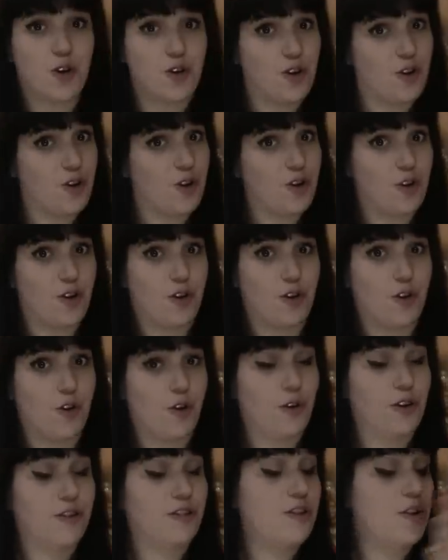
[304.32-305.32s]
no, no, no, no, no,
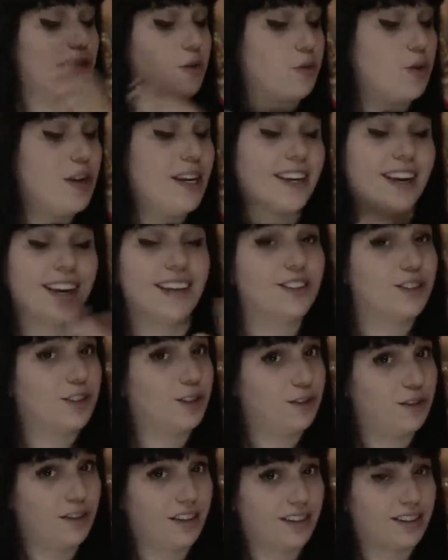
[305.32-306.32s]
no. No, we can't
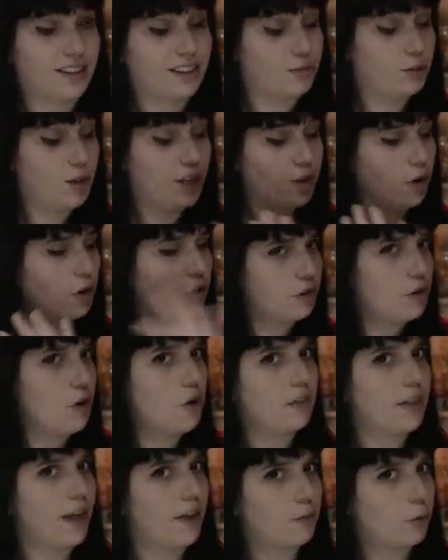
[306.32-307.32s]
do this. We don't
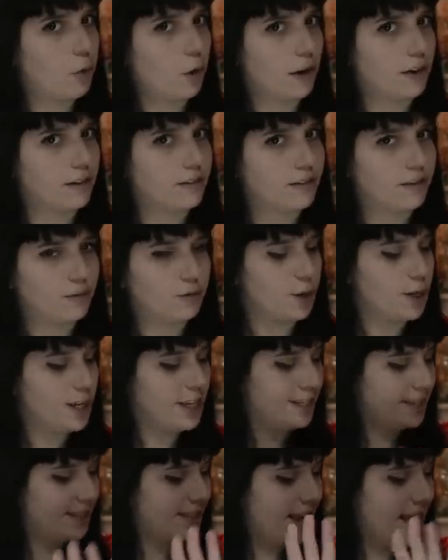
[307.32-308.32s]
know that word. We
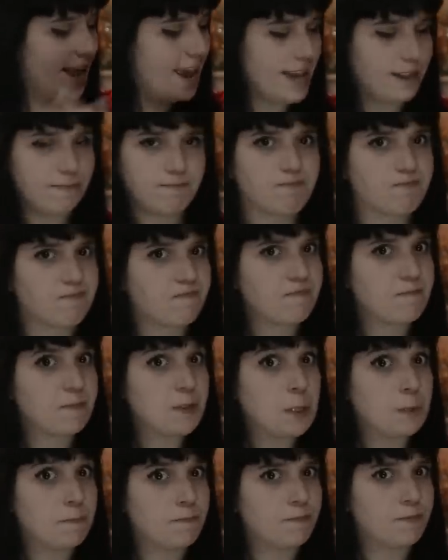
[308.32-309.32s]
say,
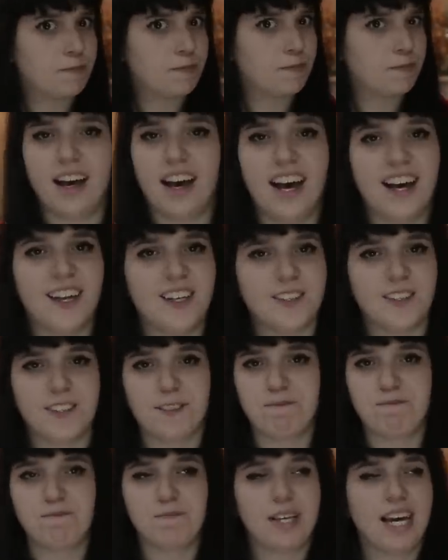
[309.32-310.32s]
I don't
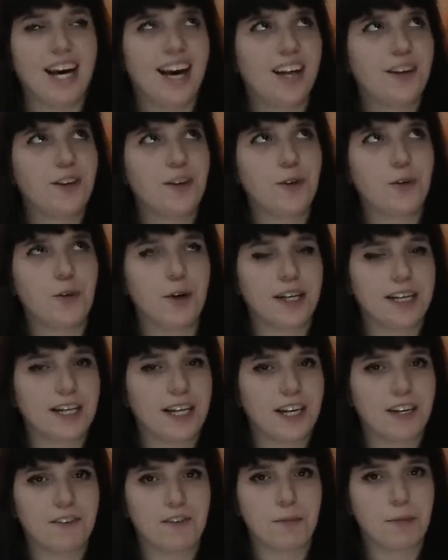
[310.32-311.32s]
know. I don't know what
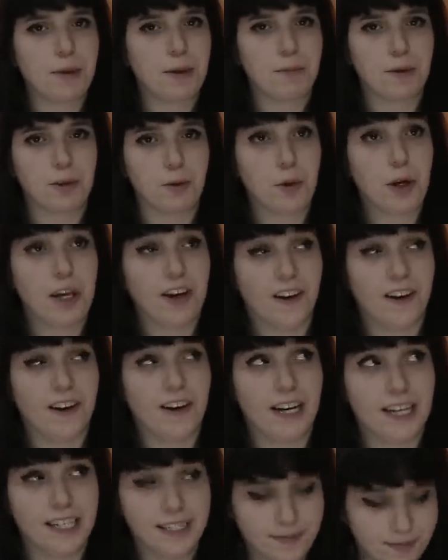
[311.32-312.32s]
kind of people we
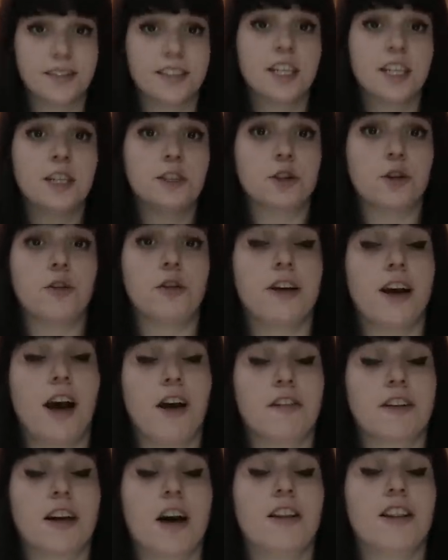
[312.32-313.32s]
are. So we
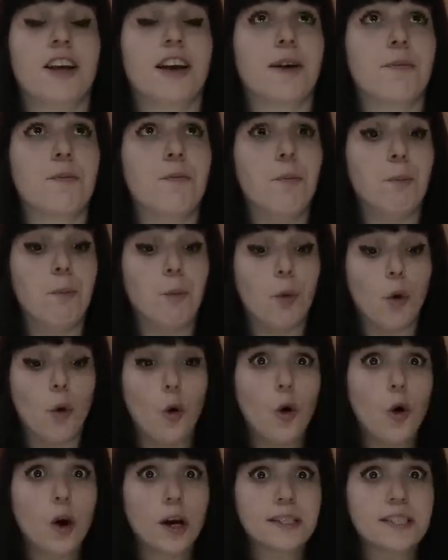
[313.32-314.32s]
have got like
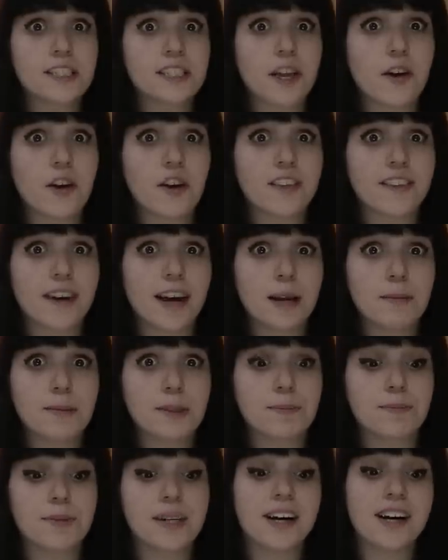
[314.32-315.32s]
more
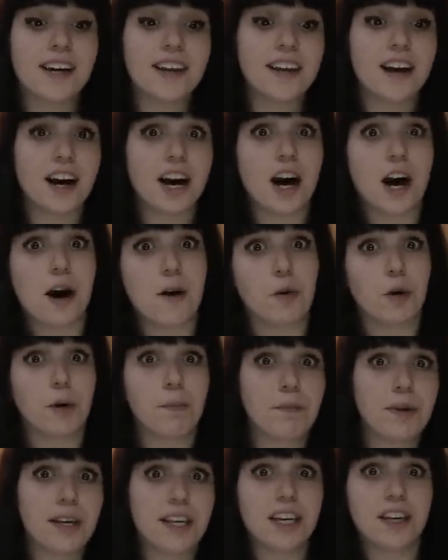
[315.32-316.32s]
stereotypes, but I
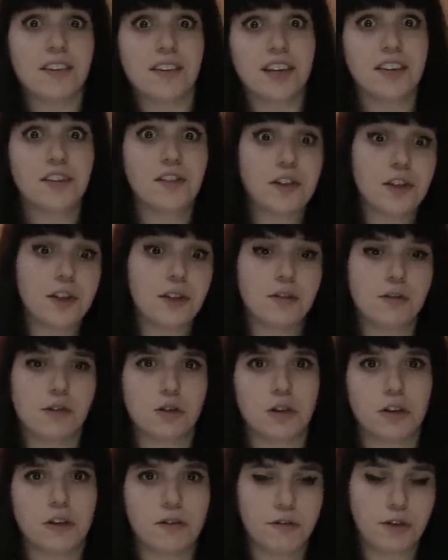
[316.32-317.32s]
won't be giving it to you.
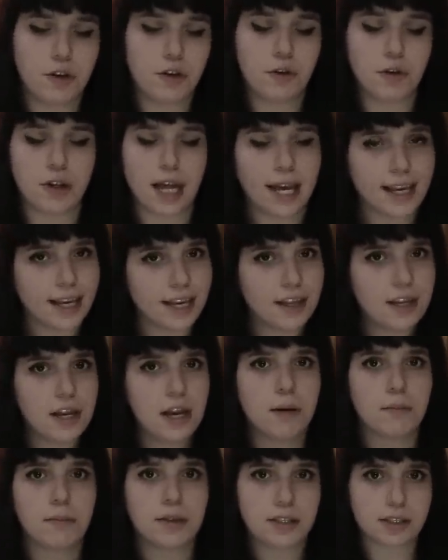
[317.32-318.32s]
So if you like it,
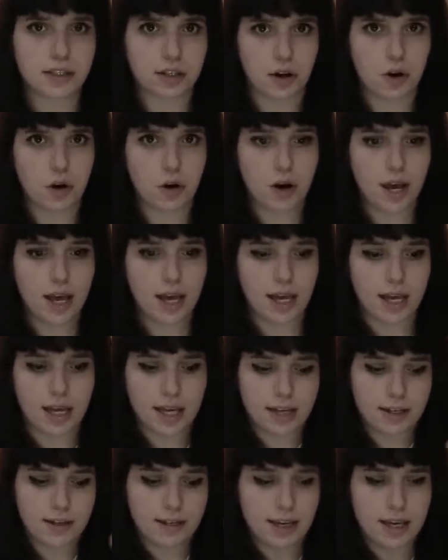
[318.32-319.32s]
please go
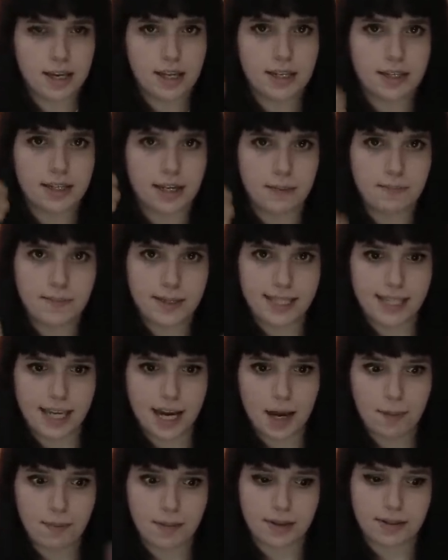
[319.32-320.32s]
and thumbs
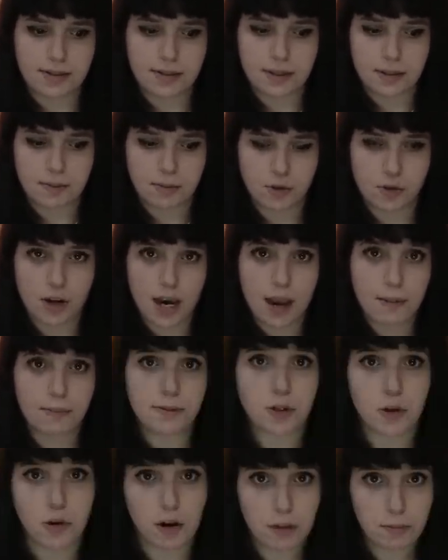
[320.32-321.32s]
up and subscribe.
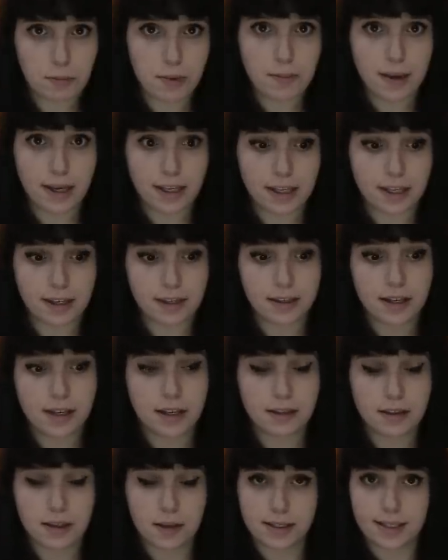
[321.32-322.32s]
So I'll be making
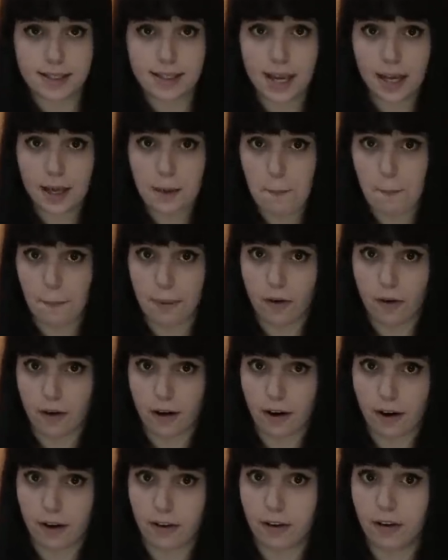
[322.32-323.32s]
the second
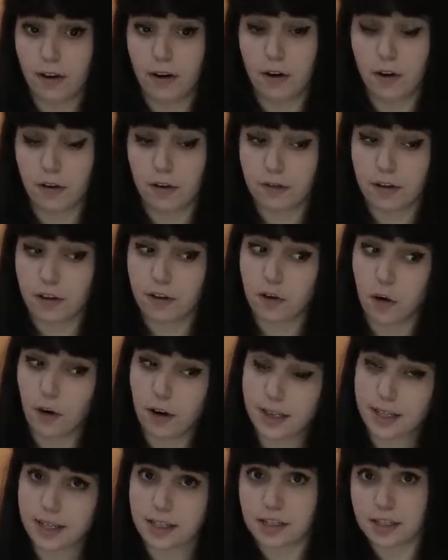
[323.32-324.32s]
part of the
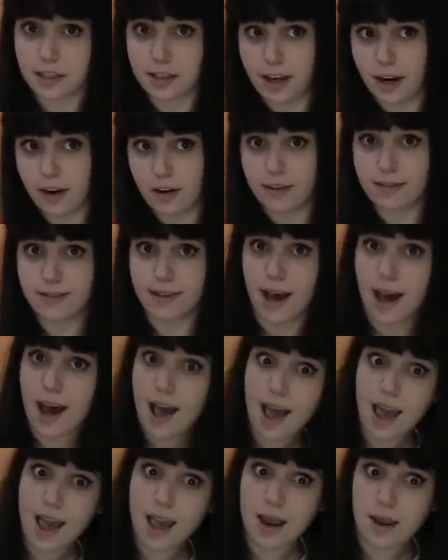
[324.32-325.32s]
Turkish
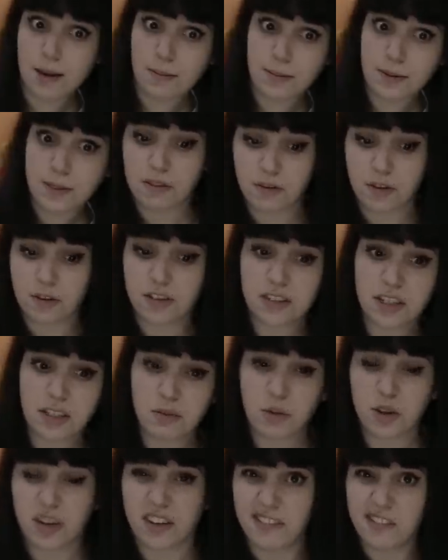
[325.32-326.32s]
stereotypes. If you
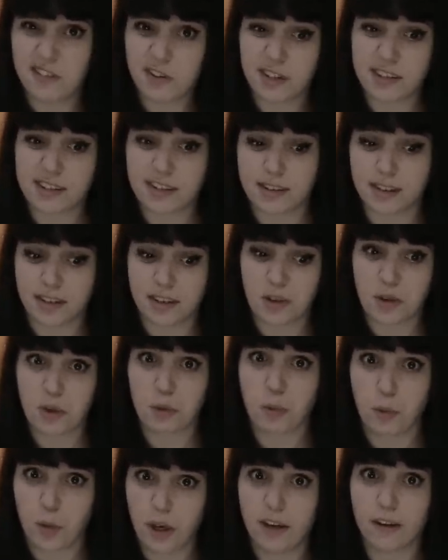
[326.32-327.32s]
think we're interesting or
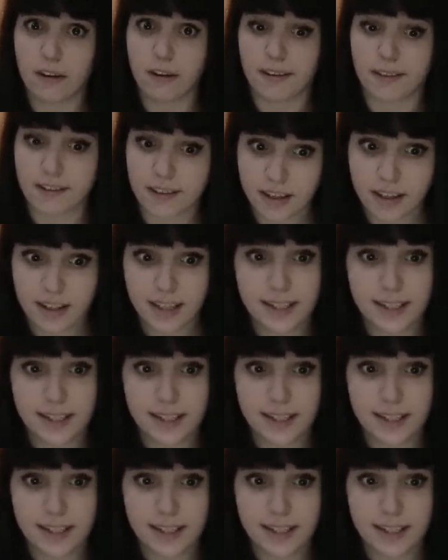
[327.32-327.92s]
weird,